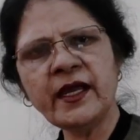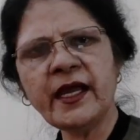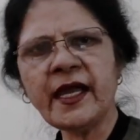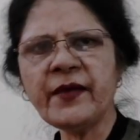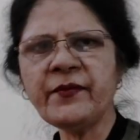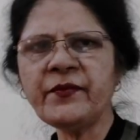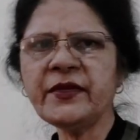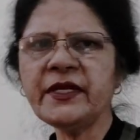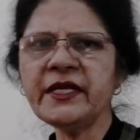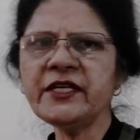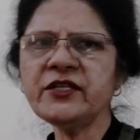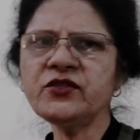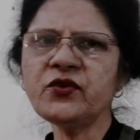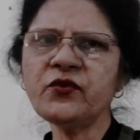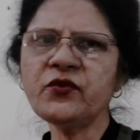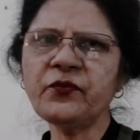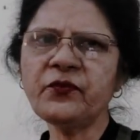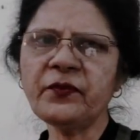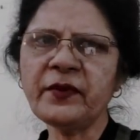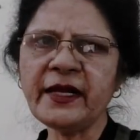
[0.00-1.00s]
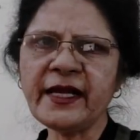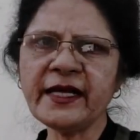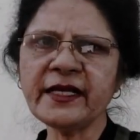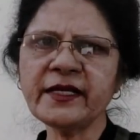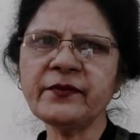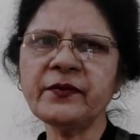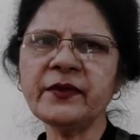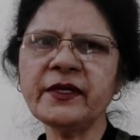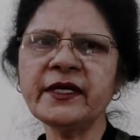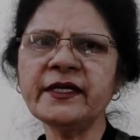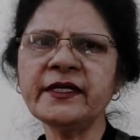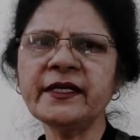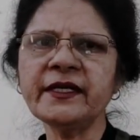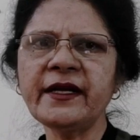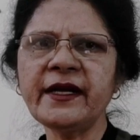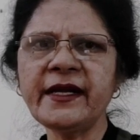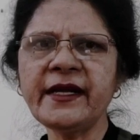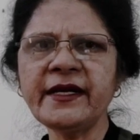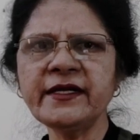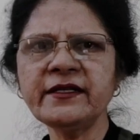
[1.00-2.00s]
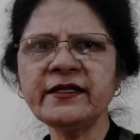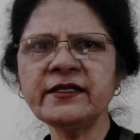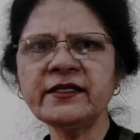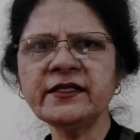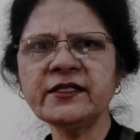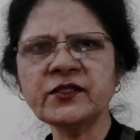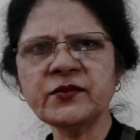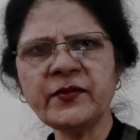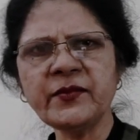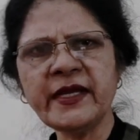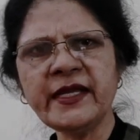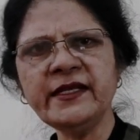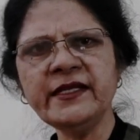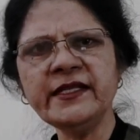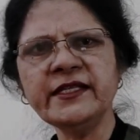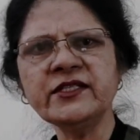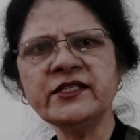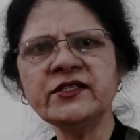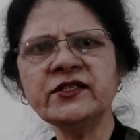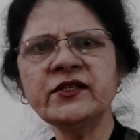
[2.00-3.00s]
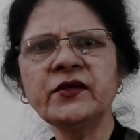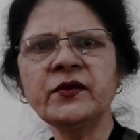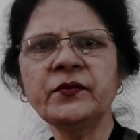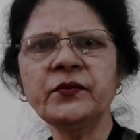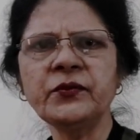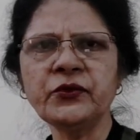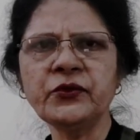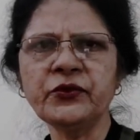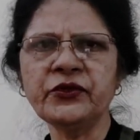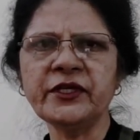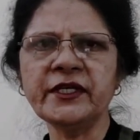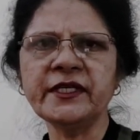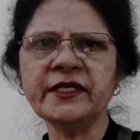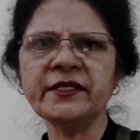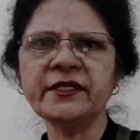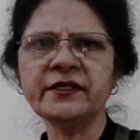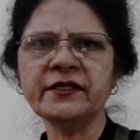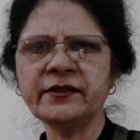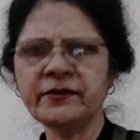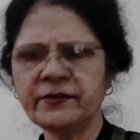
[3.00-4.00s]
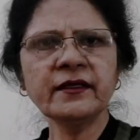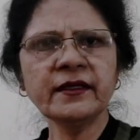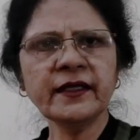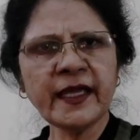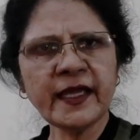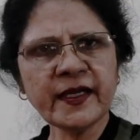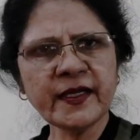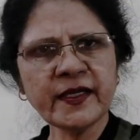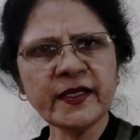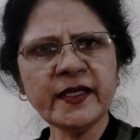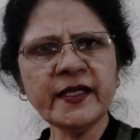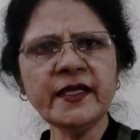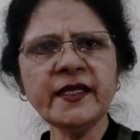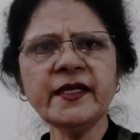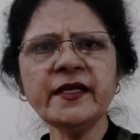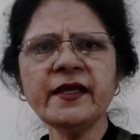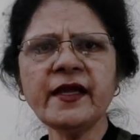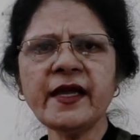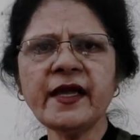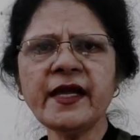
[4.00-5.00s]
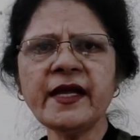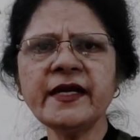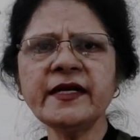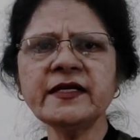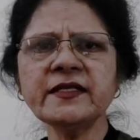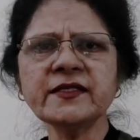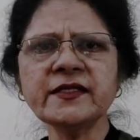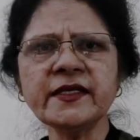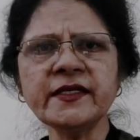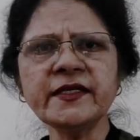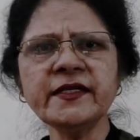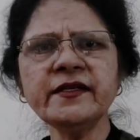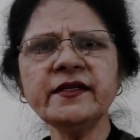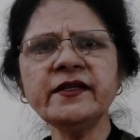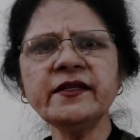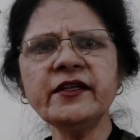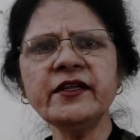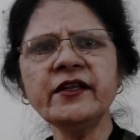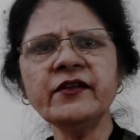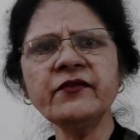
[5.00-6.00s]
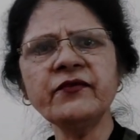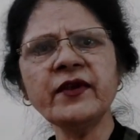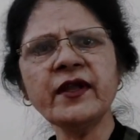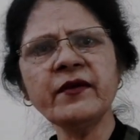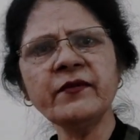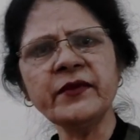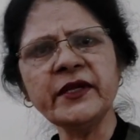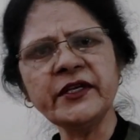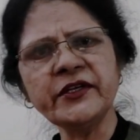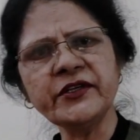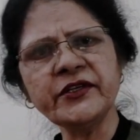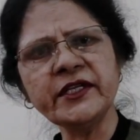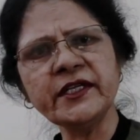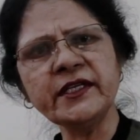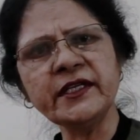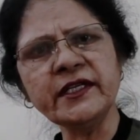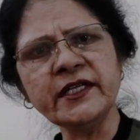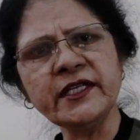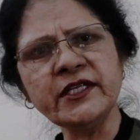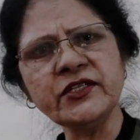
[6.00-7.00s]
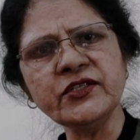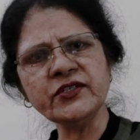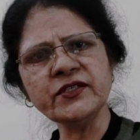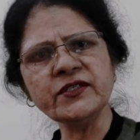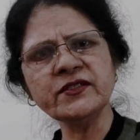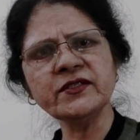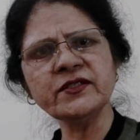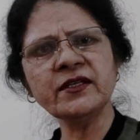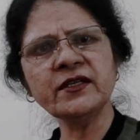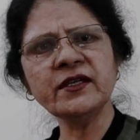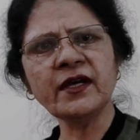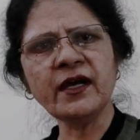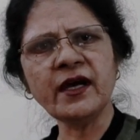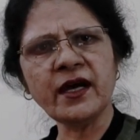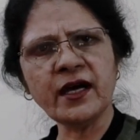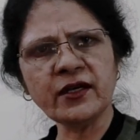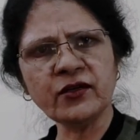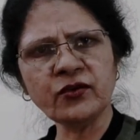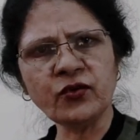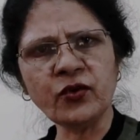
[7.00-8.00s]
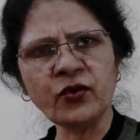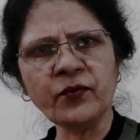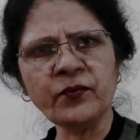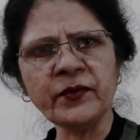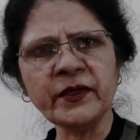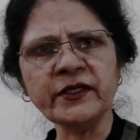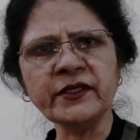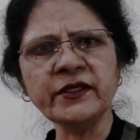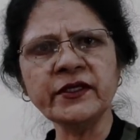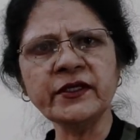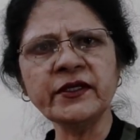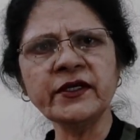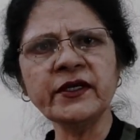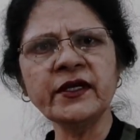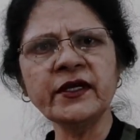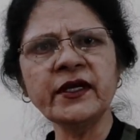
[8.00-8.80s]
Hemorrhage of black blood and smell is putrid. Gangrene and sudden inflammatory conditions are common.